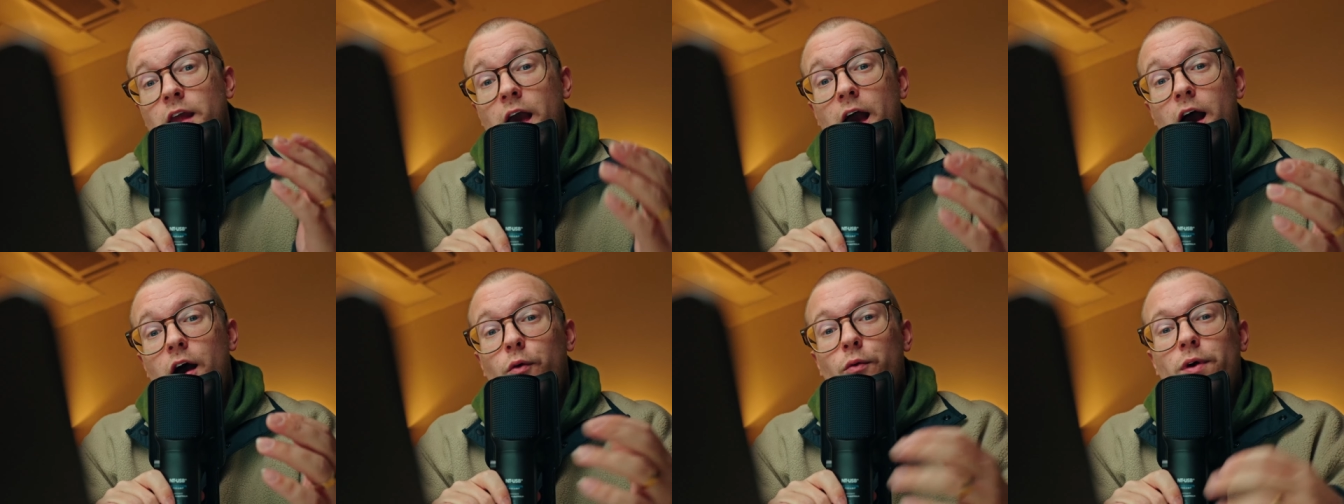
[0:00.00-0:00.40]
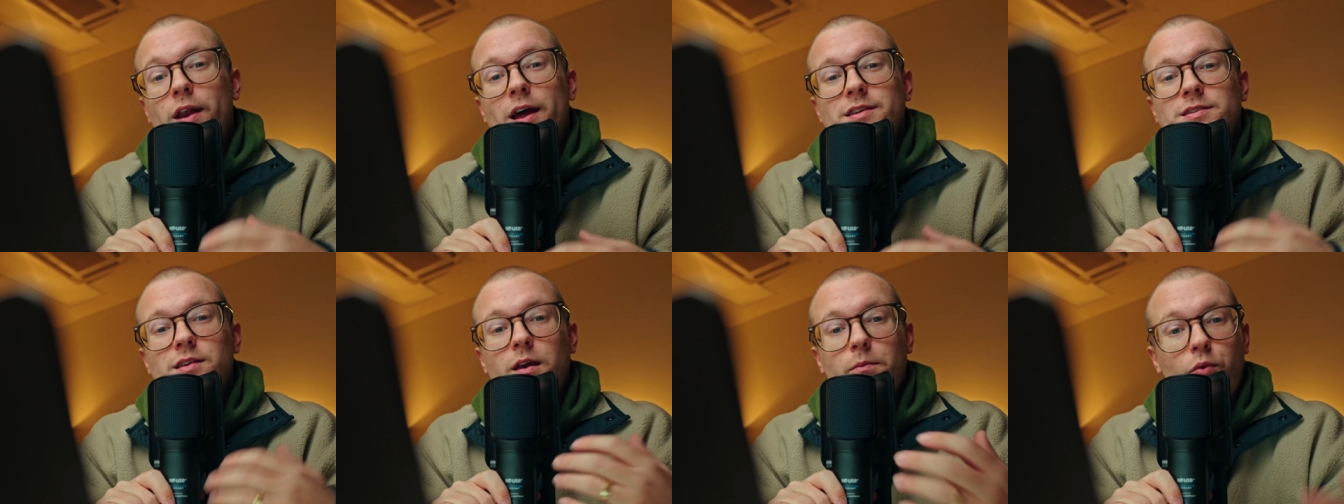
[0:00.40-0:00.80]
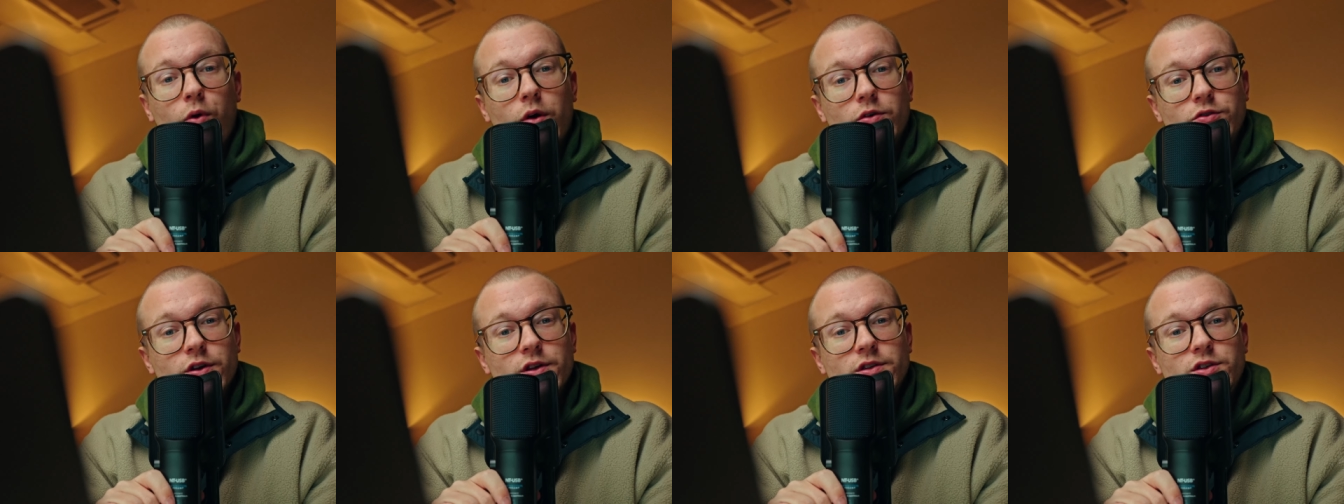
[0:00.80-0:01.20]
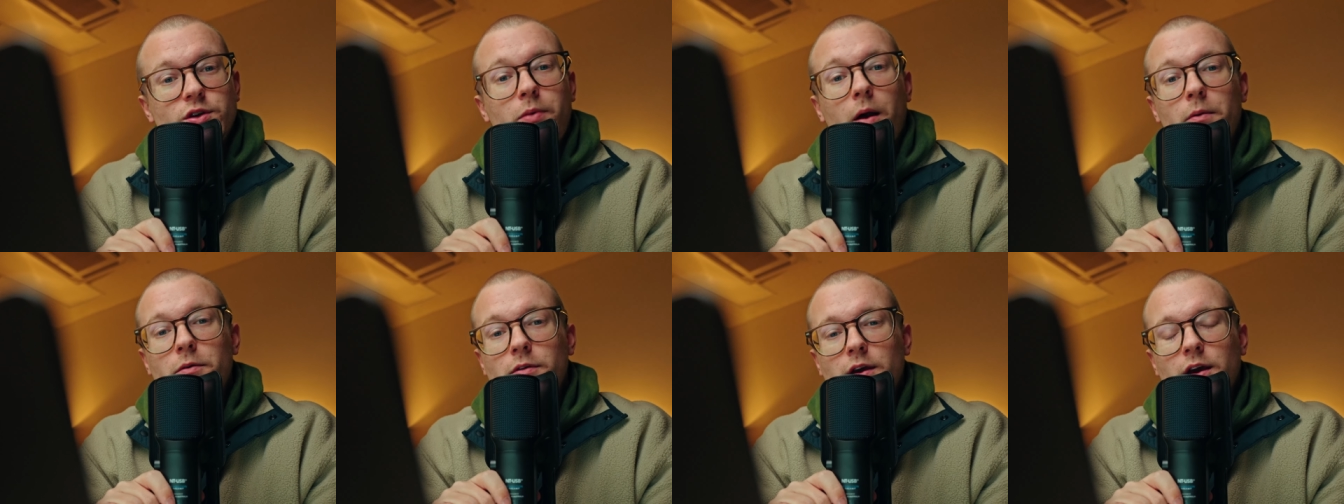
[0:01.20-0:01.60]
Now, when I say portraits, you're
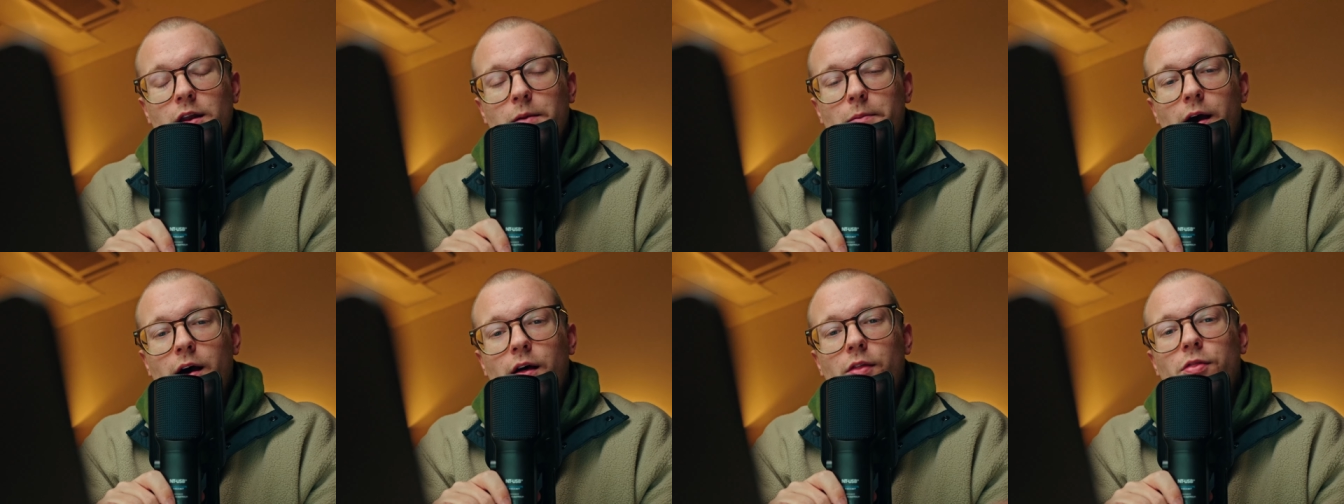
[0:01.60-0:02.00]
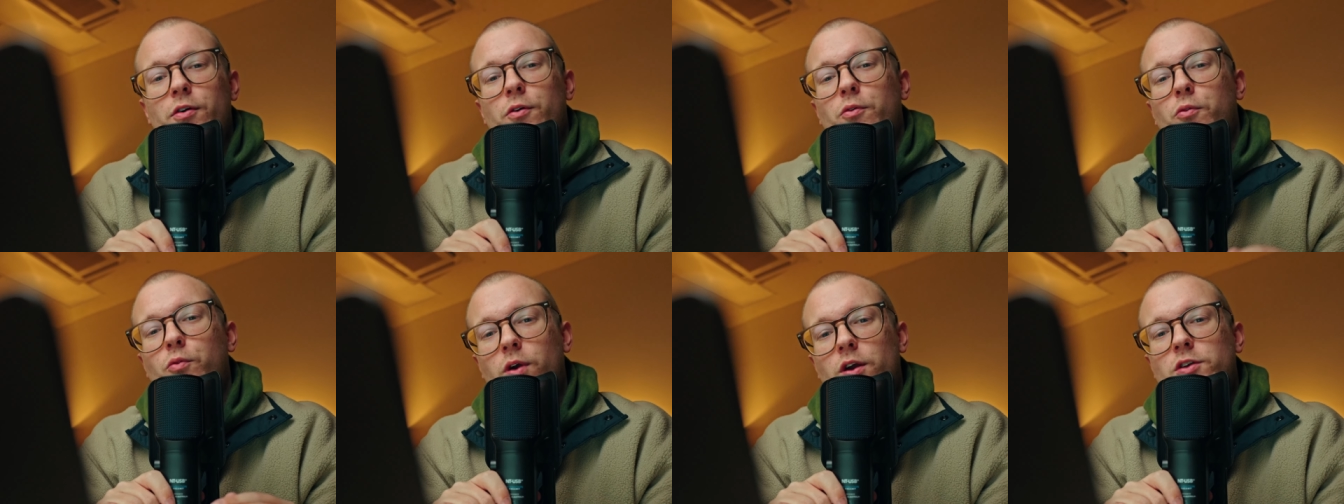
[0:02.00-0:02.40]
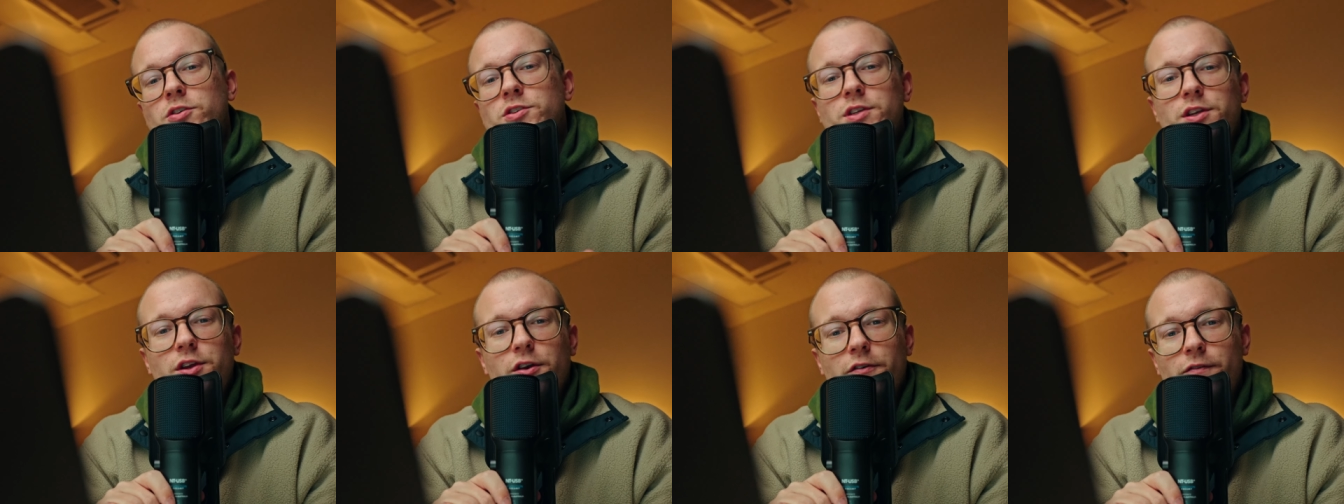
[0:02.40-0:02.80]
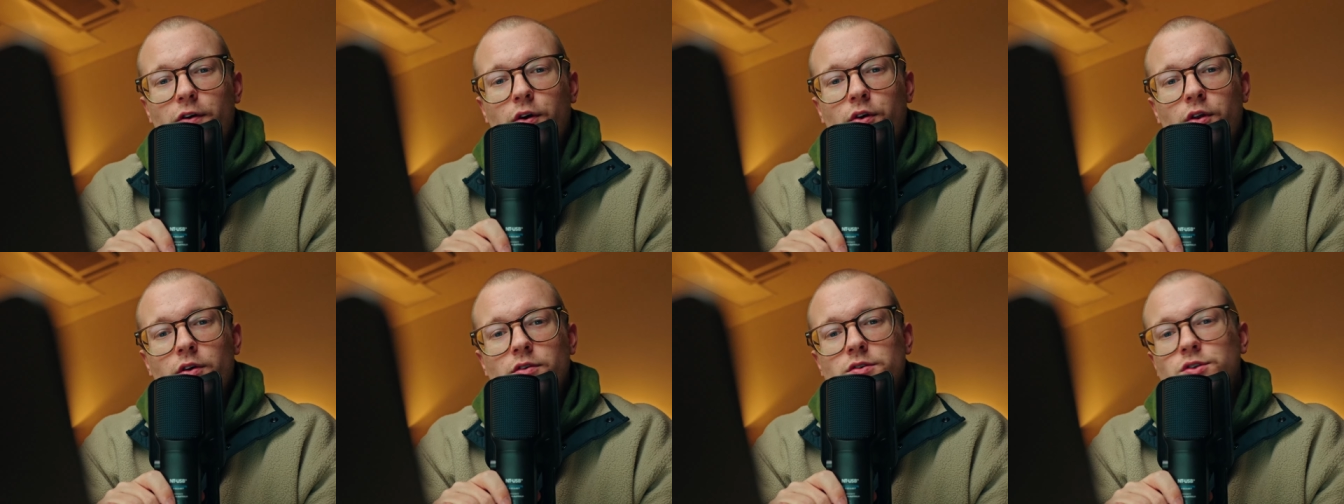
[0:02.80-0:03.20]
probably thinking about the worst senior
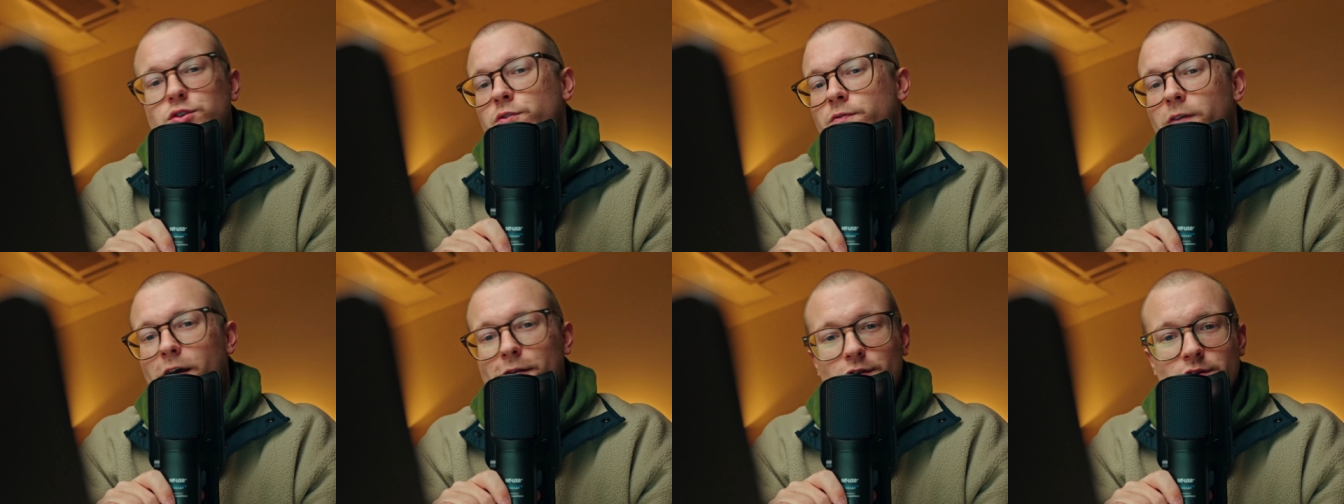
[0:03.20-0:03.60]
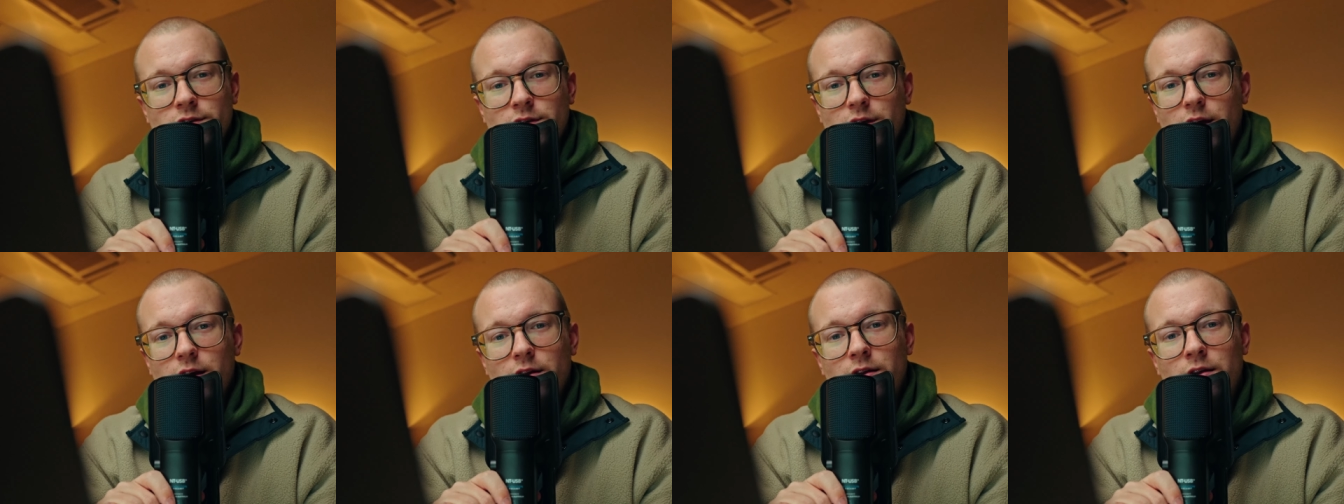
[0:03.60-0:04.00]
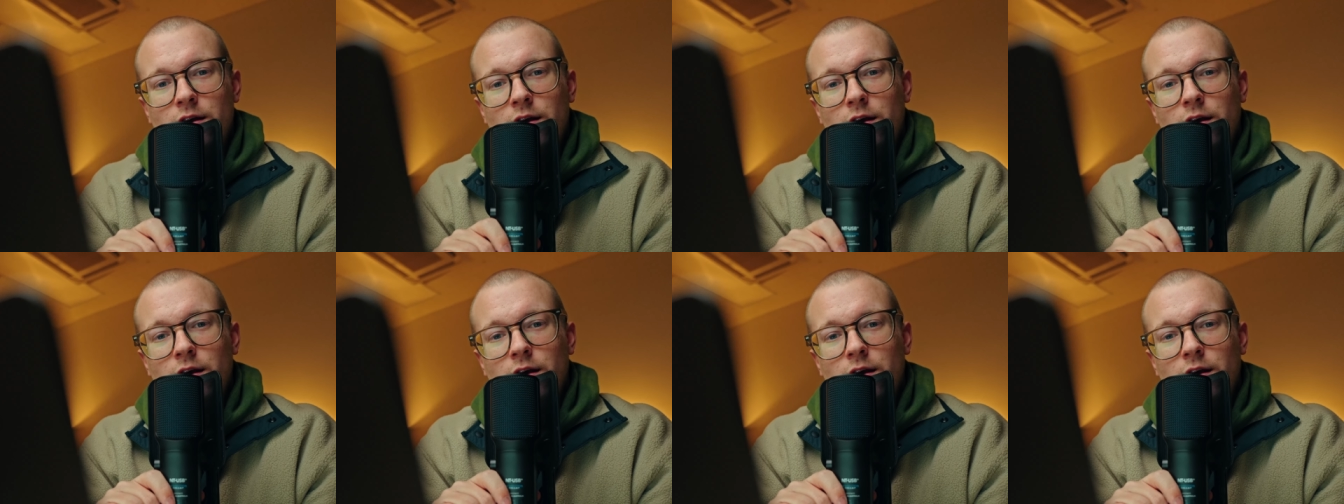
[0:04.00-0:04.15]
photos you've ever seen.